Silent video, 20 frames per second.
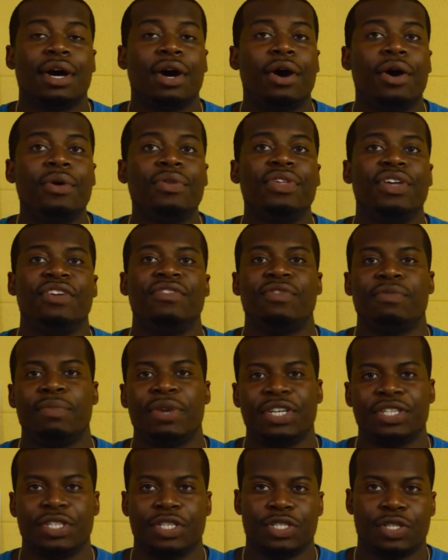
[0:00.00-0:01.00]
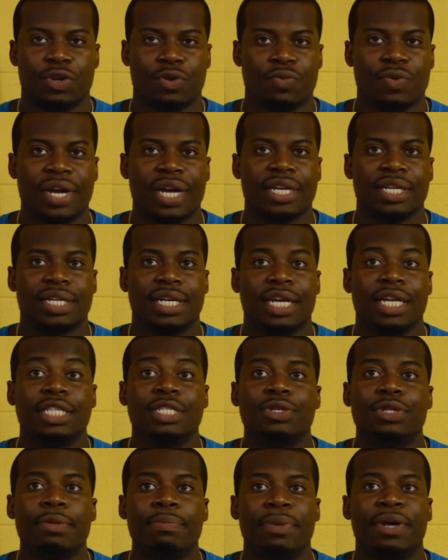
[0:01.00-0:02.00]
all of the information is correct
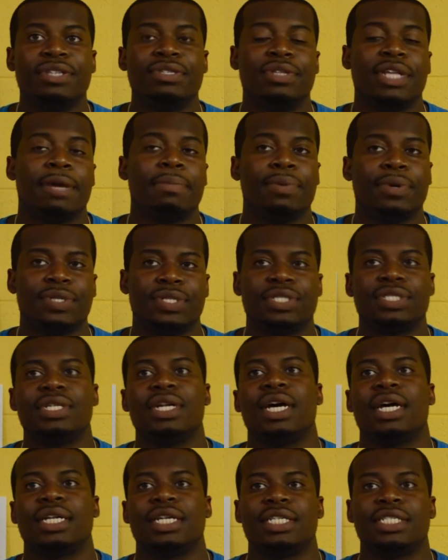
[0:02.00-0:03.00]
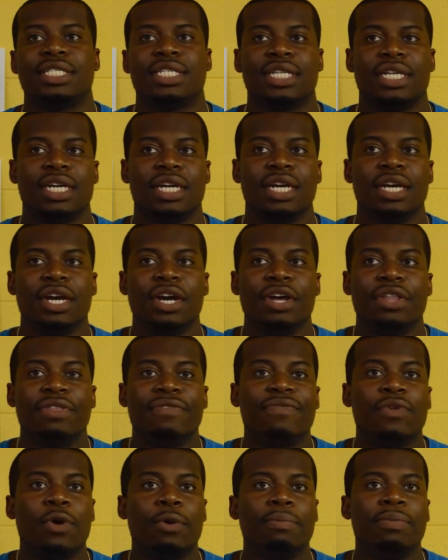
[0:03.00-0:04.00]
and to the best of that person's knowledge.
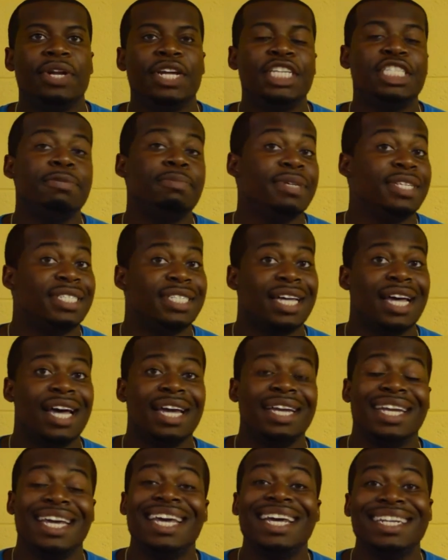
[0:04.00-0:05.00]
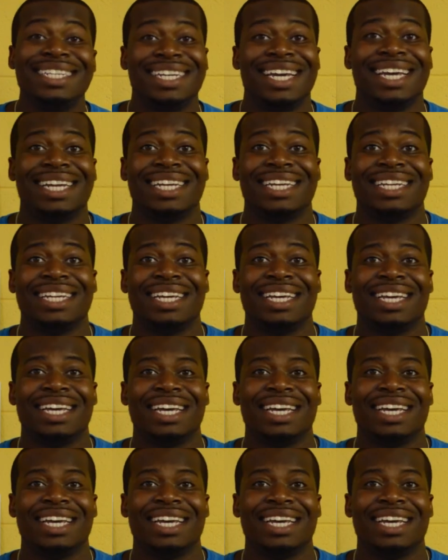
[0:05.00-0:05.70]
The form needs to be signed and dated.